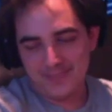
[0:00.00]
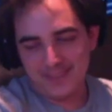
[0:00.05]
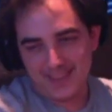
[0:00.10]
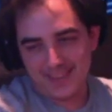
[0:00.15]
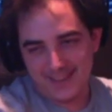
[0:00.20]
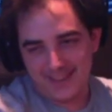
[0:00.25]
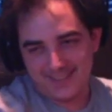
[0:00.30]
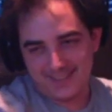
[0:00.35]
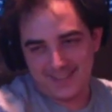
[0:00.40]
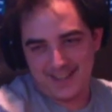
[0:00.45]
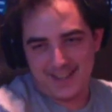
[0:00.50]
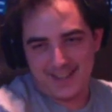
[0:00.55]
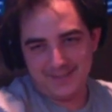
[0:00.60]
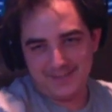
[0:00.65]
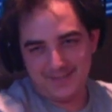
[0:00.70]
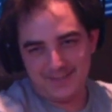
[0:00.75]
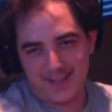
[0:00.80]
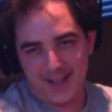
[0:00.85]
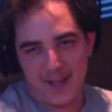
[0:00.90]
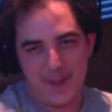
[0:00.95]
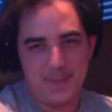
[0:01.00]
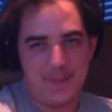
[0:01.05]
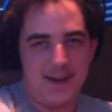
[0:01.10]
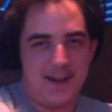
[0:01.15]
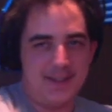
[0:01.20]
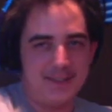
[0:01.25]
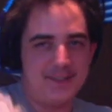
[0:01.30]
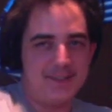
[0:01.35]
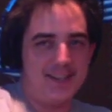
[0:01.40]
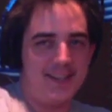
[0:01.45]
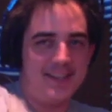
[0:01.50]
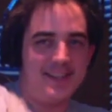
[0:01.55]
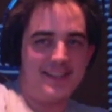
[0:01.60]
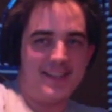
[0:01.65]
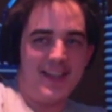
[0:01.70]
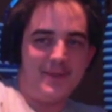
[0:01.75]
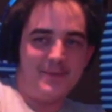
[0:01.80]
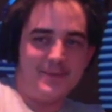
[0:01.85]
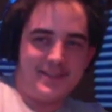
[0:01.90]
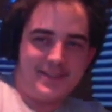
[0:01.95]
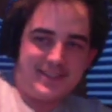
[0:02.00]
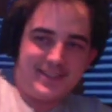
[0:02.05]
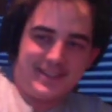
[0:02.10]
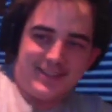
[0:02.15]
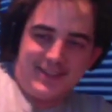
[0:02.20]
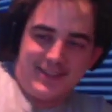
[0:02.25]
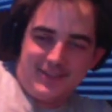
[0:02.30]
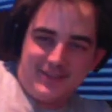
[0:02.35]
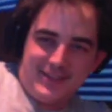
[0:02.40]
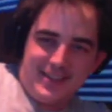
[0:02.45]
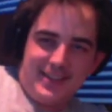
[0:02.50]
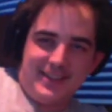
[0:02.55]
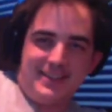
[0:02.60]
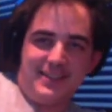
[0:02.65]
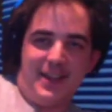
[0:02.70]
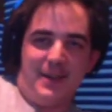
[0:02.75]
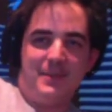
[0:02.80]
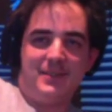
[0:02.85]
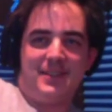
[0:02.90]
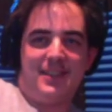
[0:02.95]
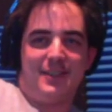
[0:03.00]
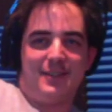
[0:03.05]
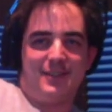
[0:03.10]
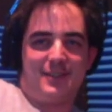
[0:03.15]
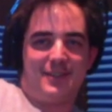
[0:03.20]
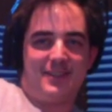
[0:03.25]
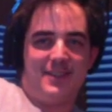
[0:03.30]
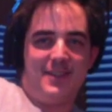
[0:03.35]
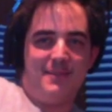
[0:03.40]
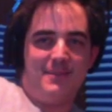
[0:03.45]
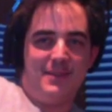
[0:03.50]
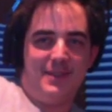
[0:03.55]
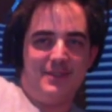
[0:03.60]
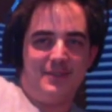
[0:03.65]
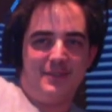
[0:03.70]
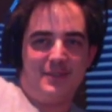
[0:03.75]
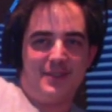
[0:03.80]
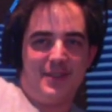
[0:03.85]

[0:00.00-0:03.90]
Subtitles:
Okay, I apologize. That was either Snipman or that